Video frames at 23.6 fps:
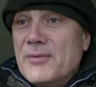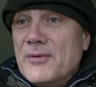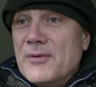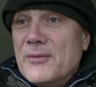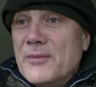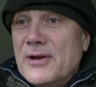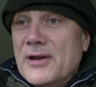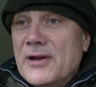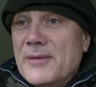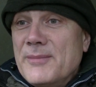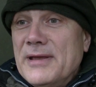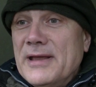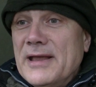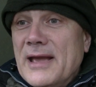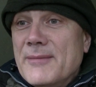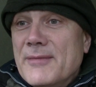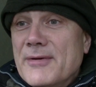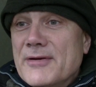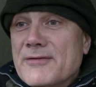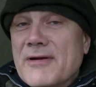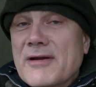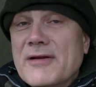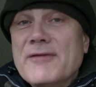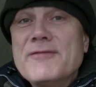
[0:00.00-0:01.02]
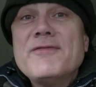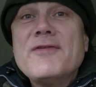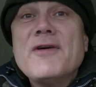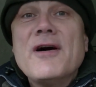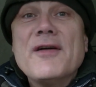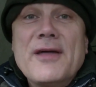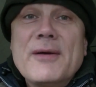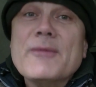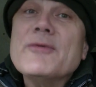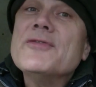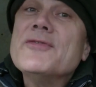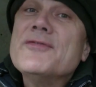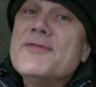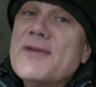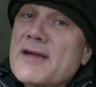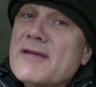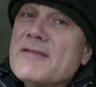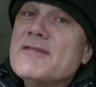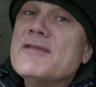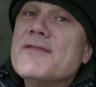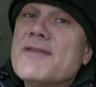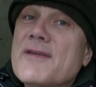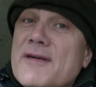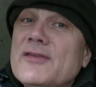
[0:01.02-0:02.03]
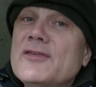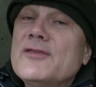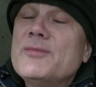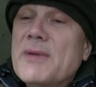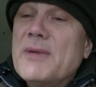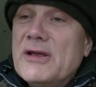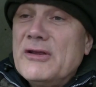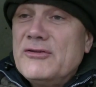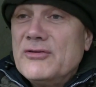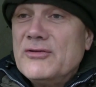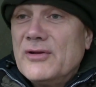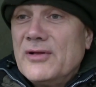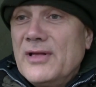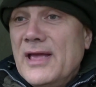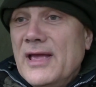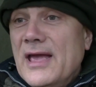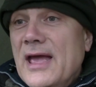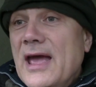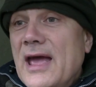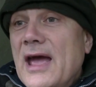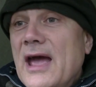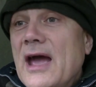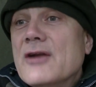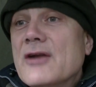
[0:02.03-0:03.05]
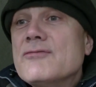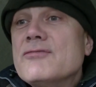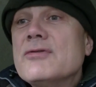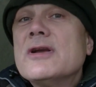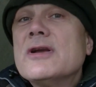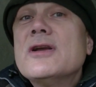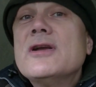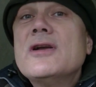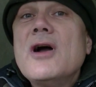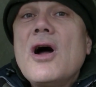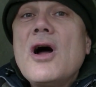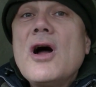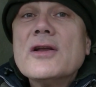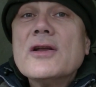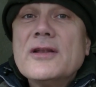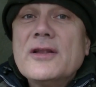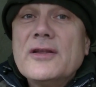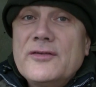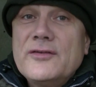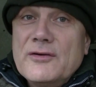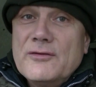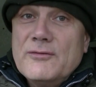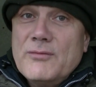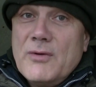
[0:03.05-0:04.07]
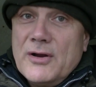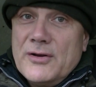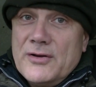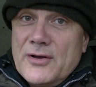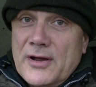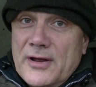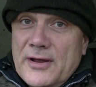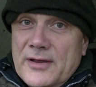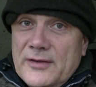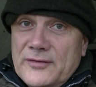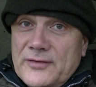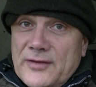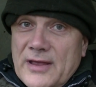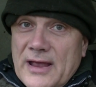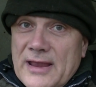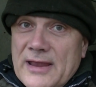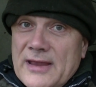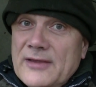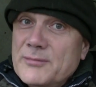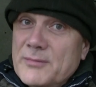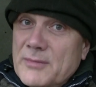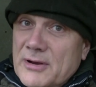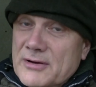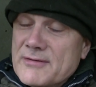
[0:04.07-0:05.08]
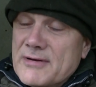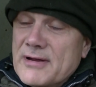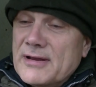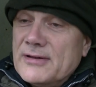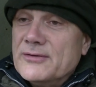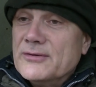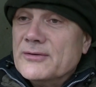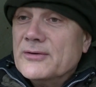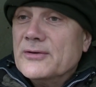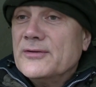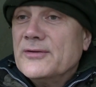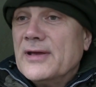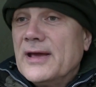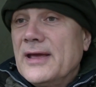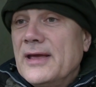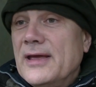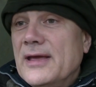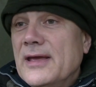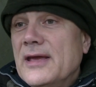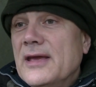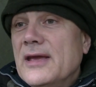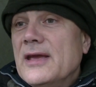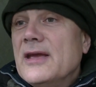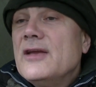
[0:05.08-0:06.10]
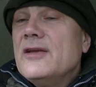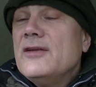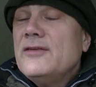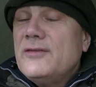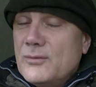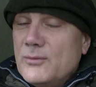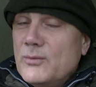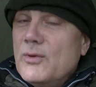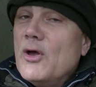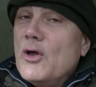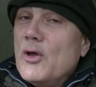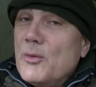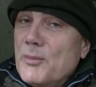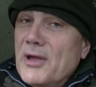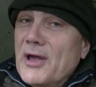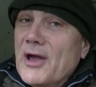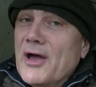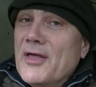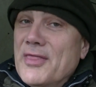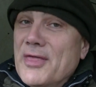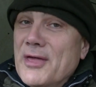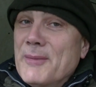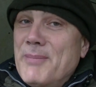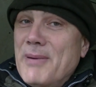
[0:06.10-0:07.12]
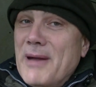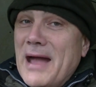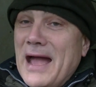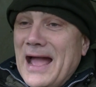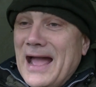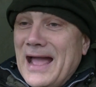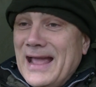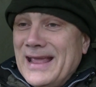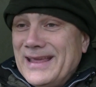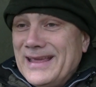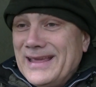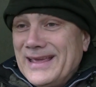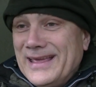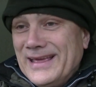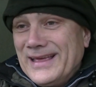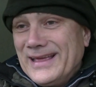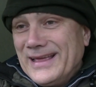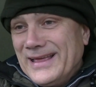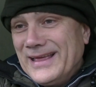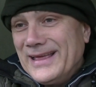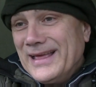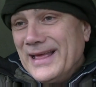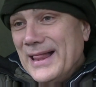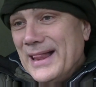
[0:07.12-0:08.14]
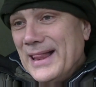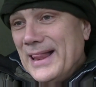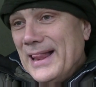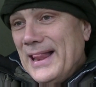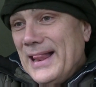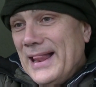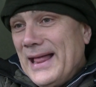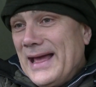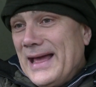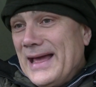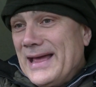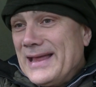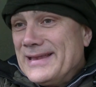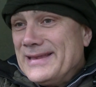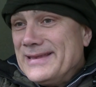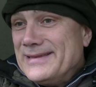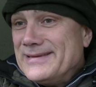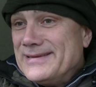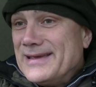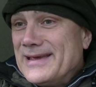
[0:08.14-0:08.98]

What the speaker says: but when I became a grandfather, that was very, very special. And regardless of what Naya says, my granddaughter, she will be on the bank. And